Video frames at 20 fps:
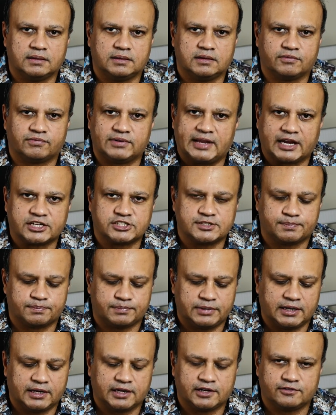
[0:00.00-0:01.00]
the
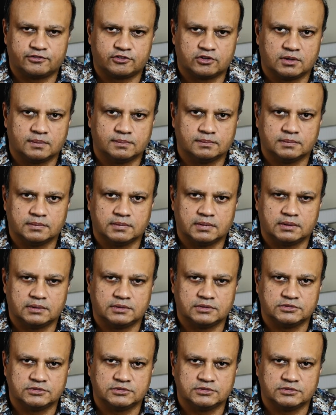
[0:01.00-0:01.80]
flagship line from